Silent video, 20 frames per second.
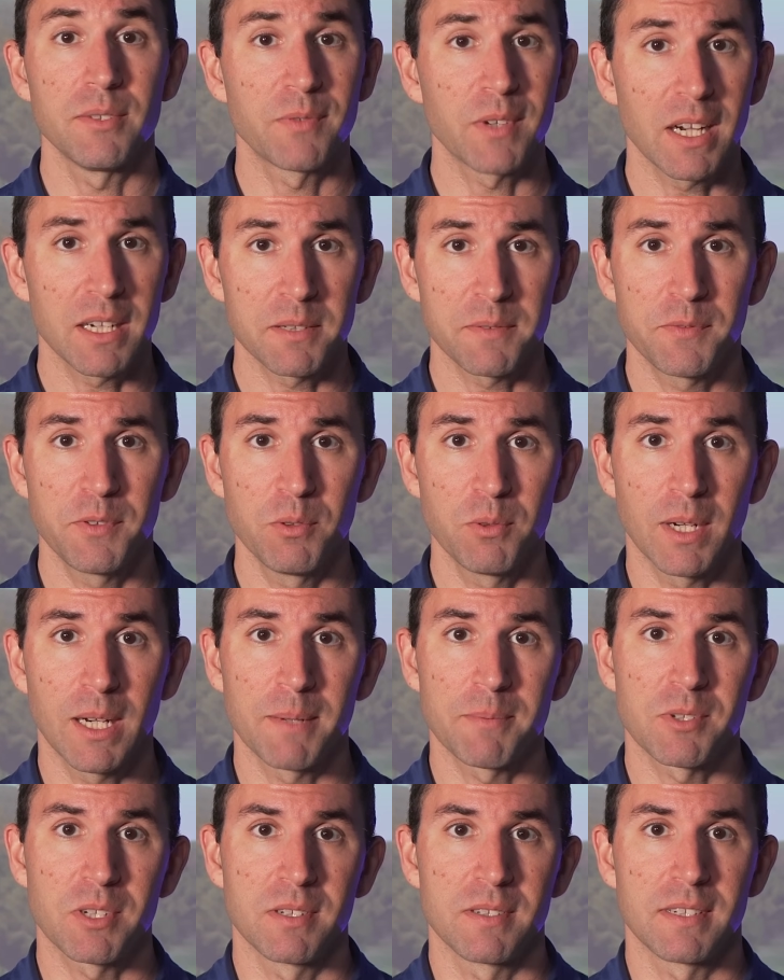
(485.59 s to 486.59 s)
you've got a few
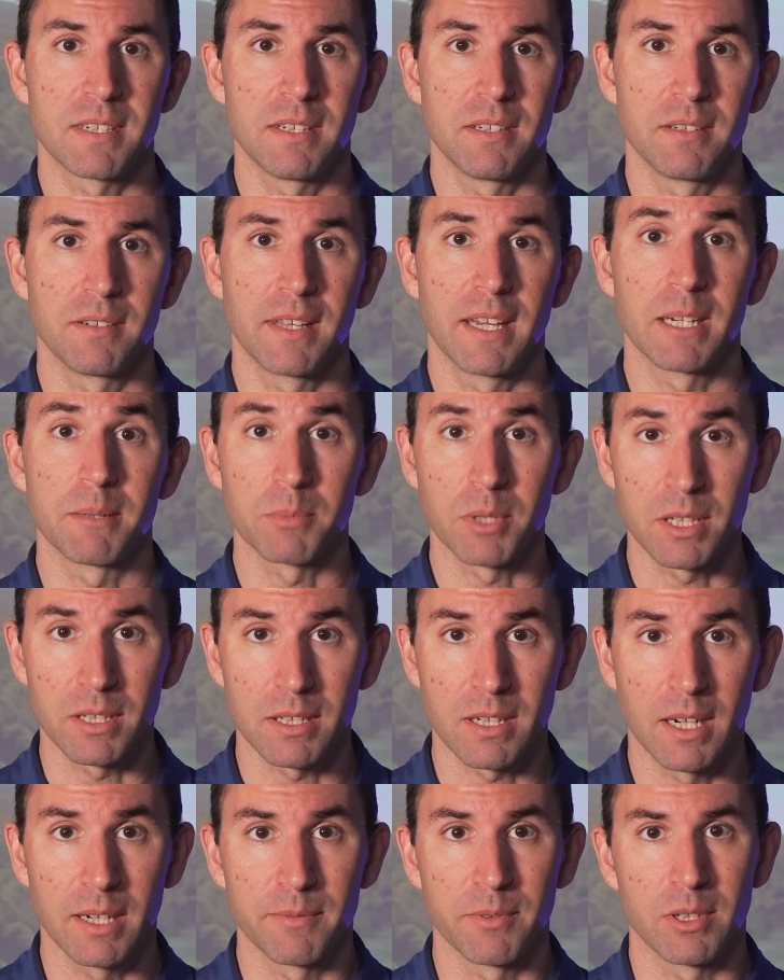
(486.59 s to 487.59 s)
options here that I'm going
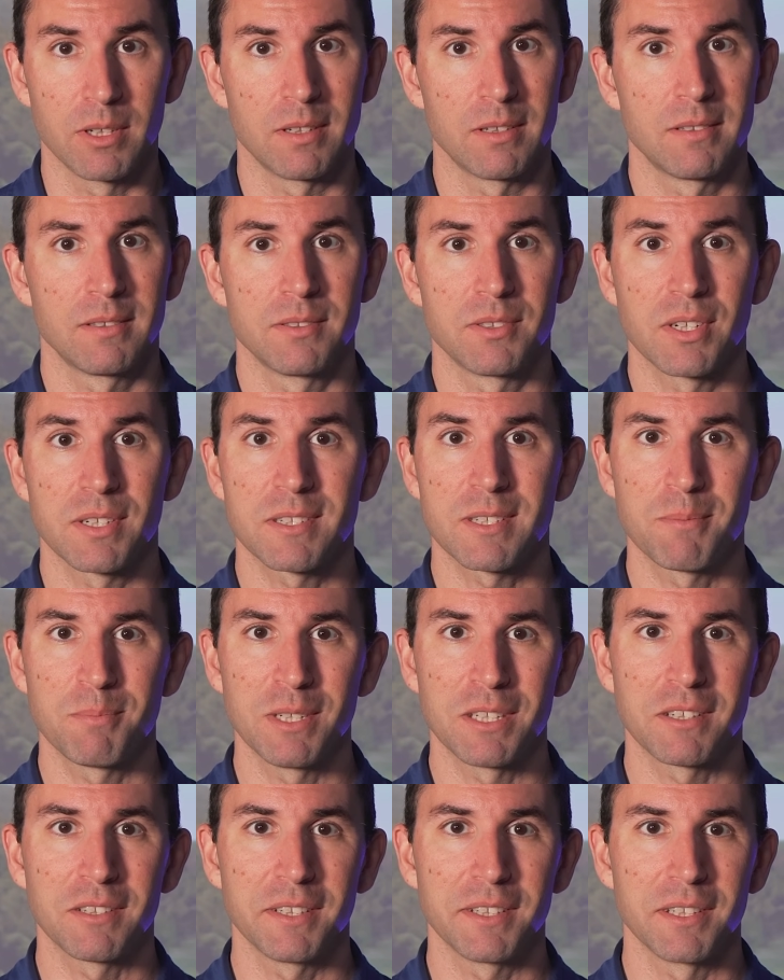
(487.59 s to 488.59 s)
to cover. Just to
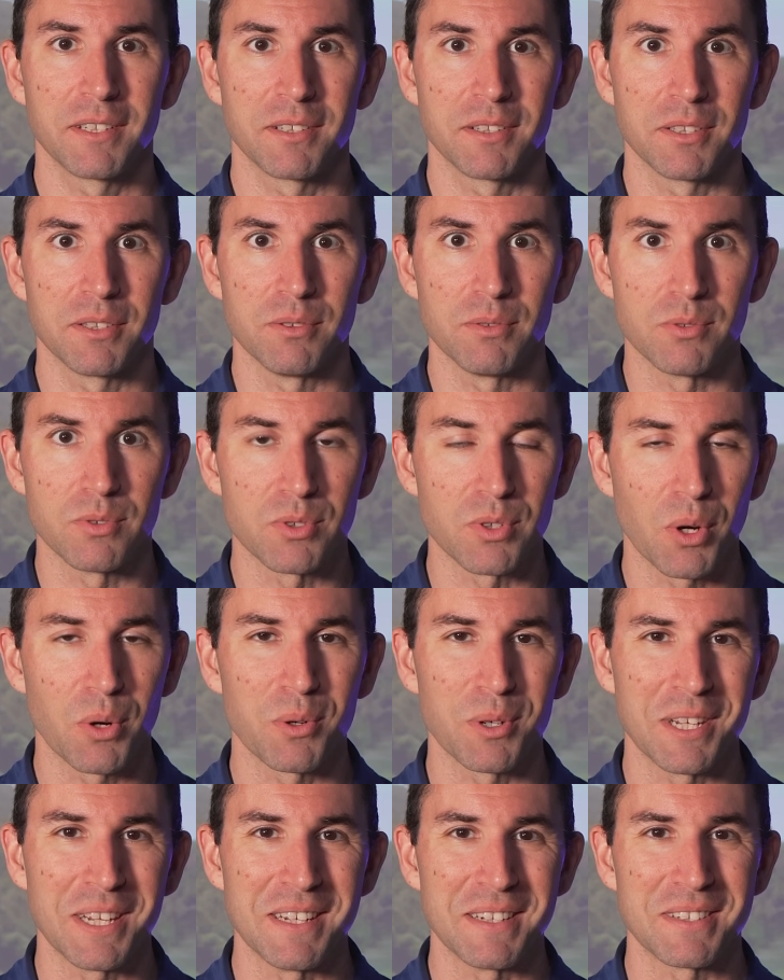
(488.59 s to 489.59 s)
be clear, you
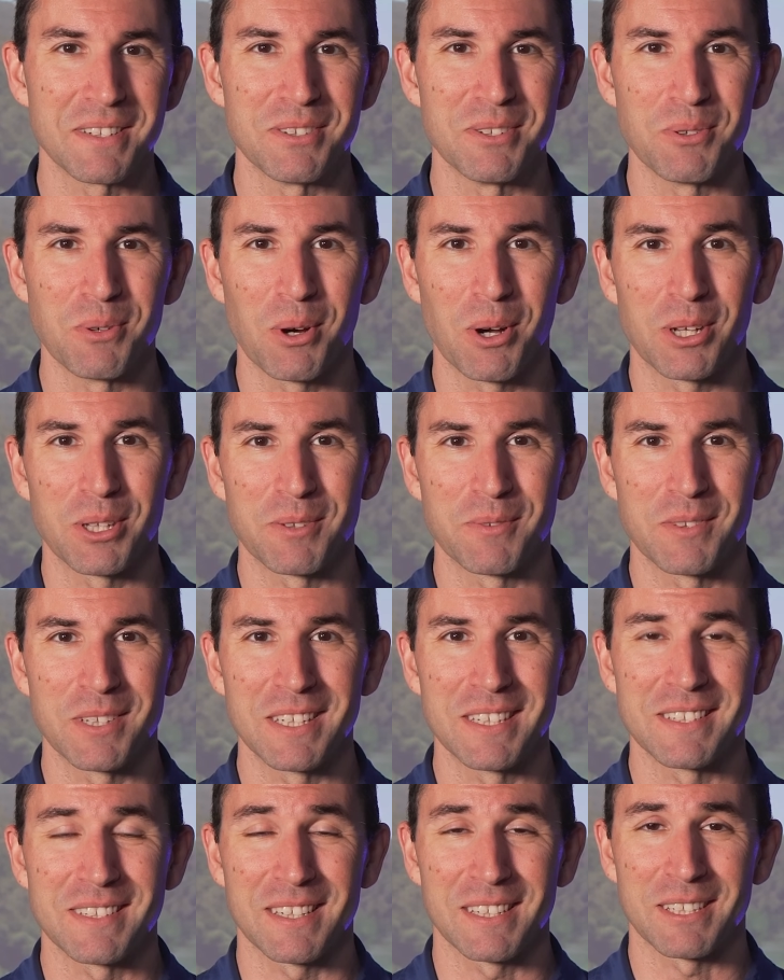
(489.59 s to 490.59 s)
don't need to do all of
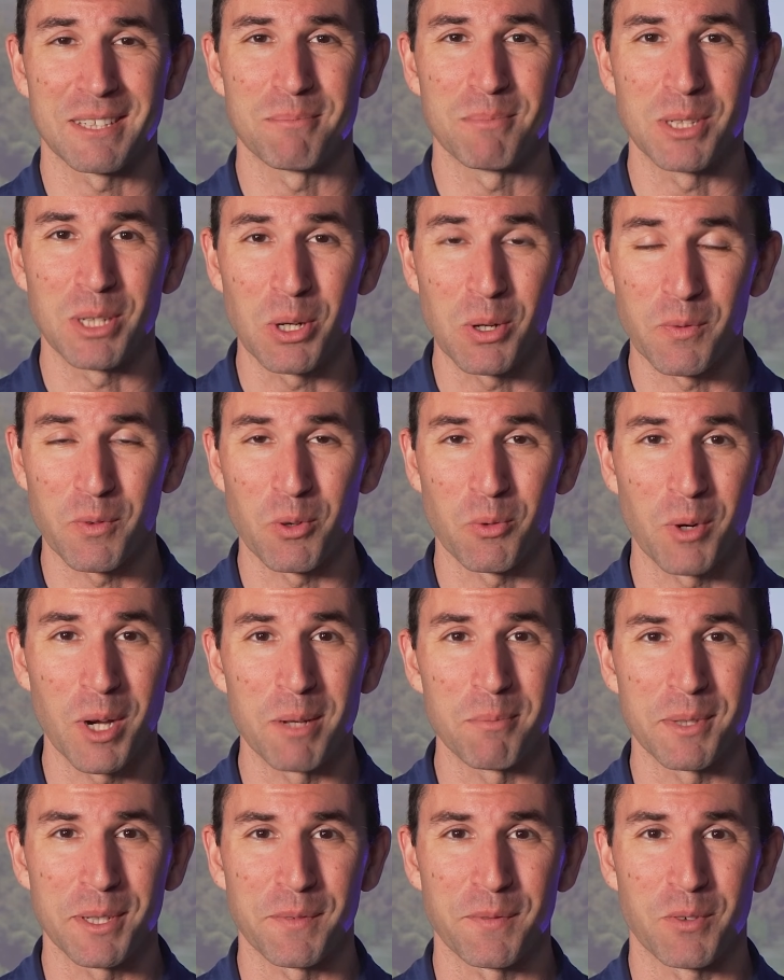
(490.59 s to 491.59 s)
these. It can be
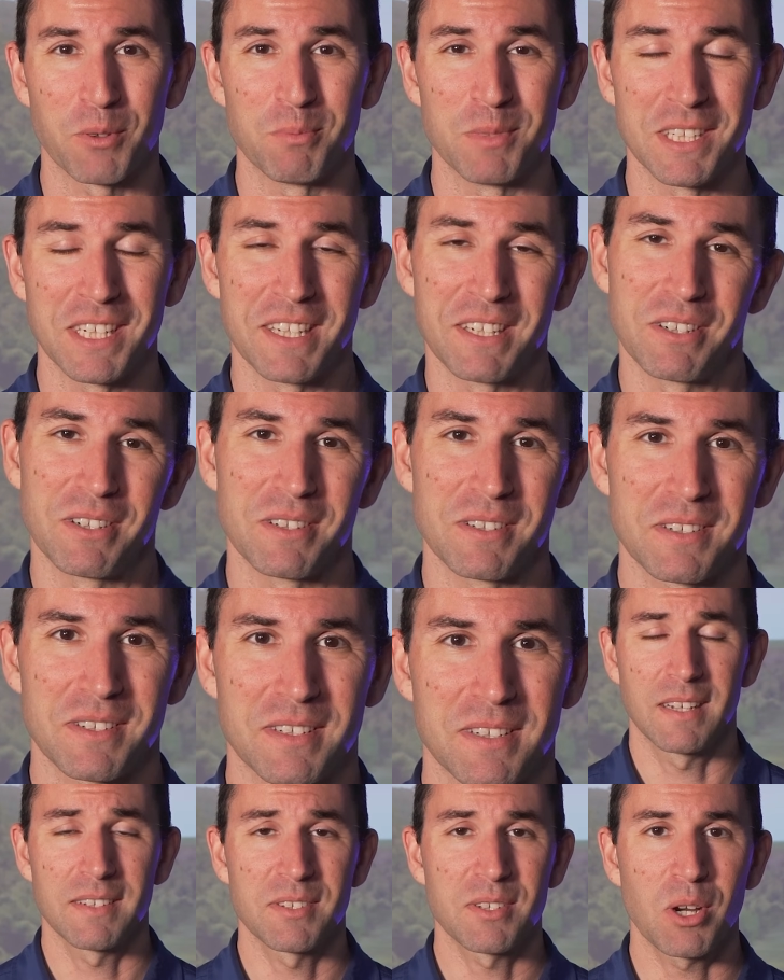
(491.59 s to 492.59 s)
overwhelming for
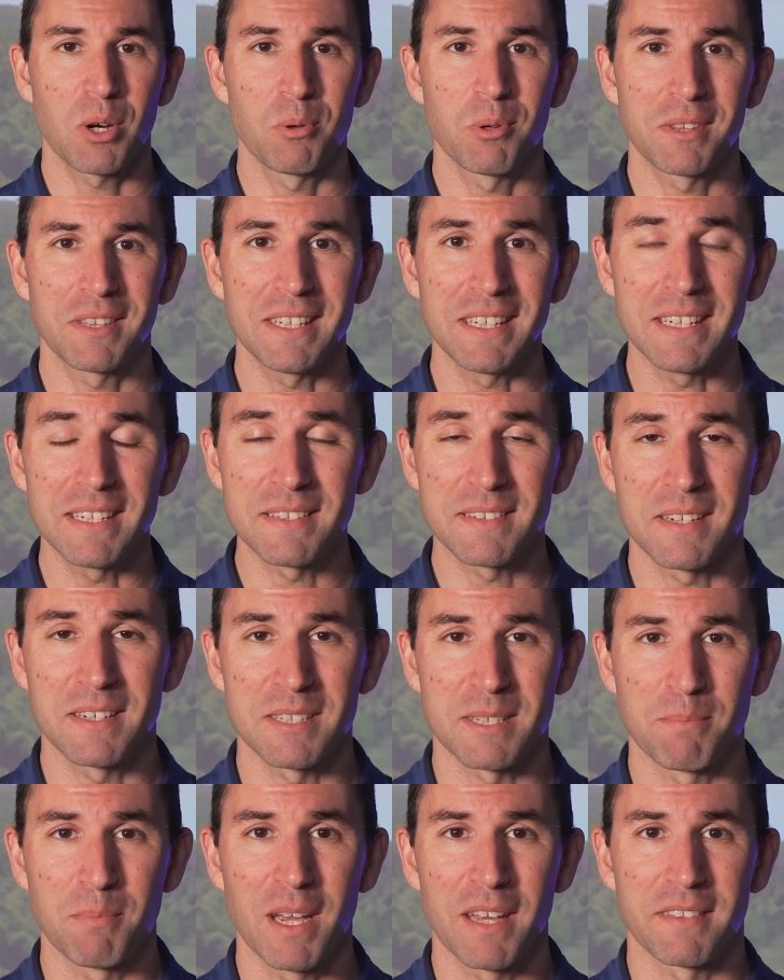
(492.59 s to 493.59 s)
beginners. I'll start with the
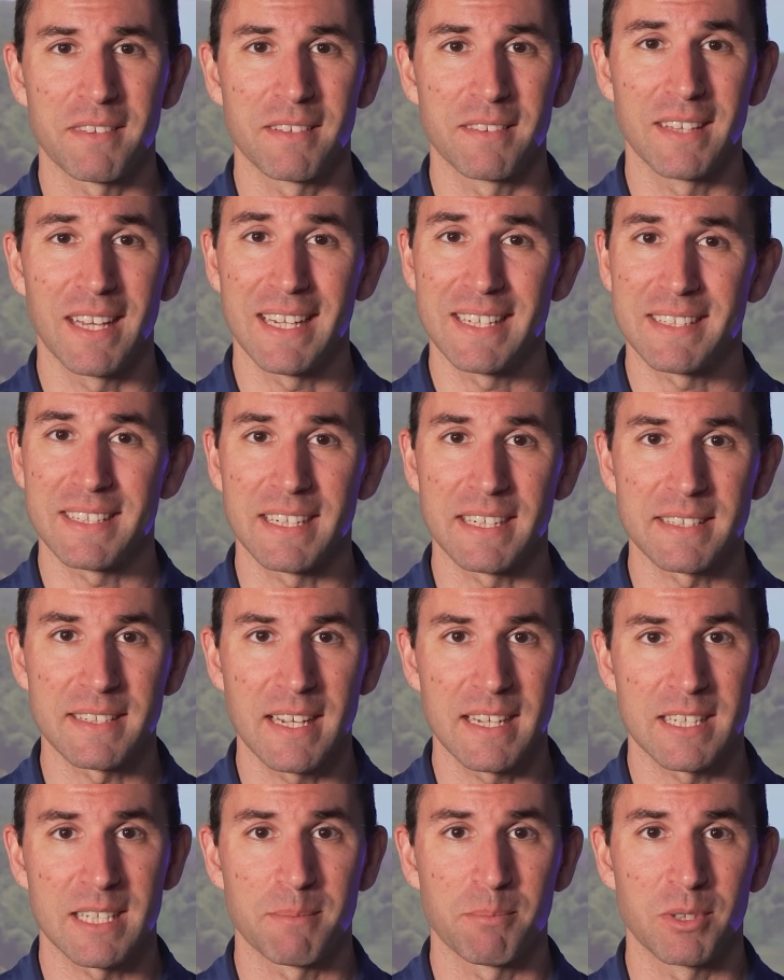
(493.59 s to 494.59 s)
easiest method that's
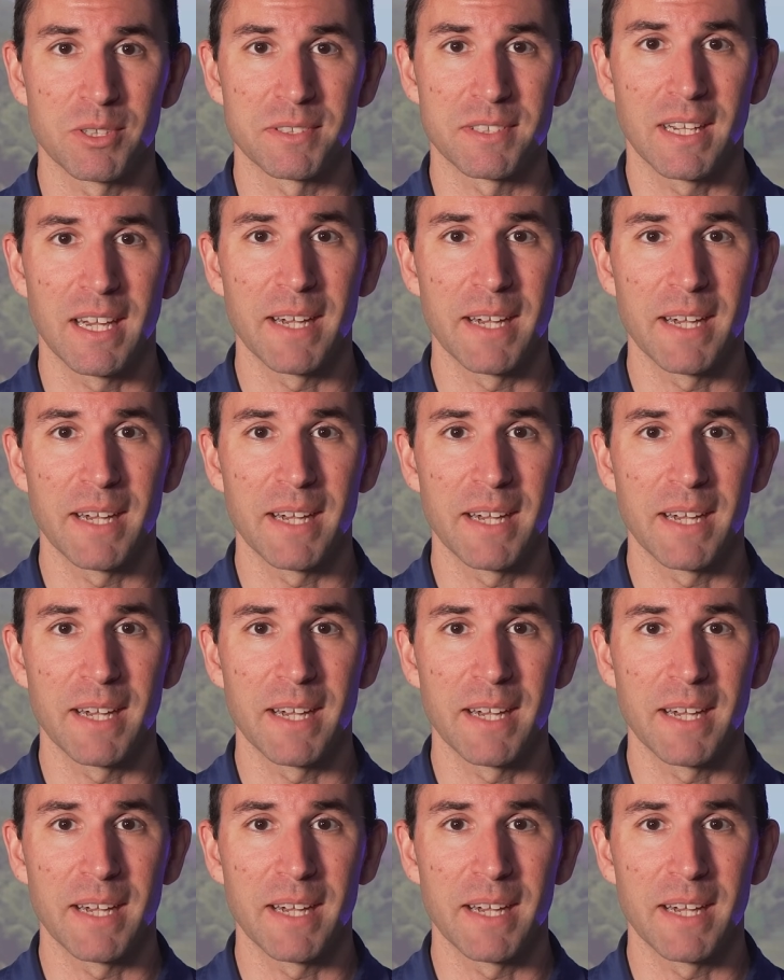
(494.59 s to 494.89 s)
accessible to